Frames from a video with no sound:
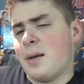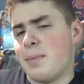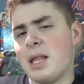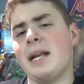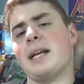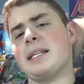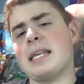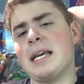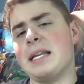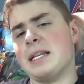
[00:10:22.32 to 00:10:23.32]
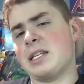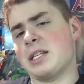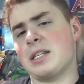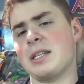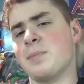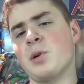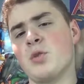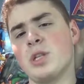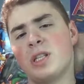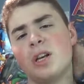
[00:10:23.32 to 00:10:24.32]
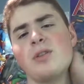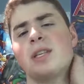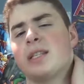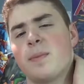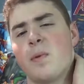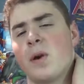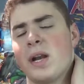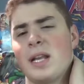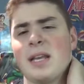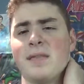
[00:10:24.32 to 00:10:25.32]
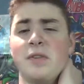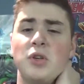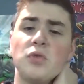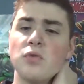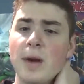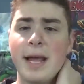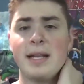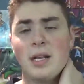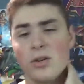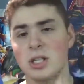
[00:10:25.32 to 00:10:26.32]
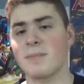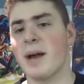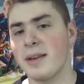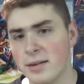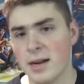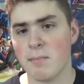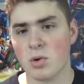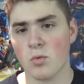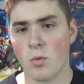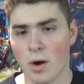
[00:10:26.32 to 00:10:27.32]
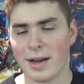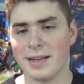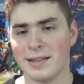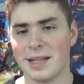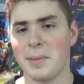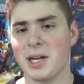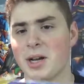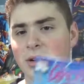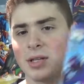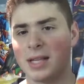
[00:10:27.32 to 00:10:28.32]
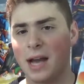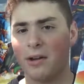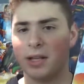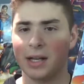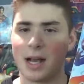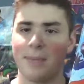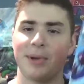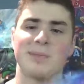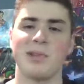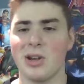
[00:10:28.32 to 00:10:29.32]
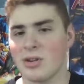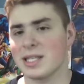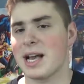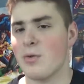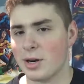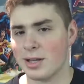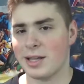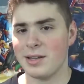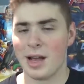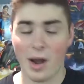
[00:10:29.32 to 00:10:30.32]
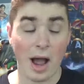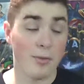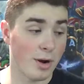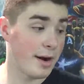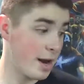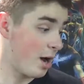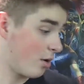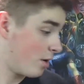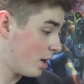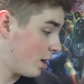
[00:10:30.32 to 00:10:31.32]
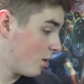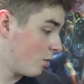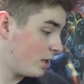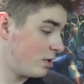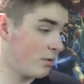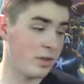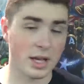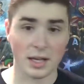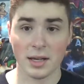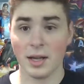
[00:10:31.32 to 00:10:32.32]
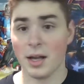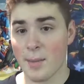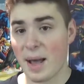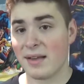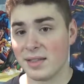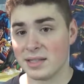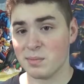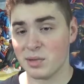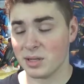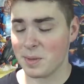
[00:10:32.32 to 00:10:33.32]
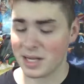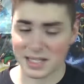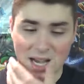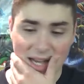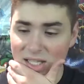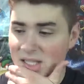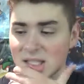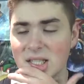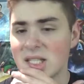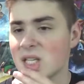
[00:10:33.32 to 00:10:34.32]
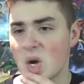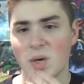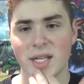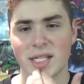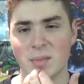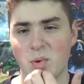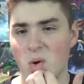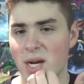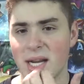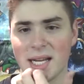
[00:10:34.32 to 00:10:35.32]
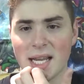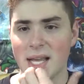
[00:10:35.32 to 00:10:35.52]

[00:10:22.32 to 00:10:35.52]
But like I said, it's just, this book was so disappointing. If you read Ghost Spider #1, let me know down in the comments below, because I want to know what you think about this book, because it's just so disappointing.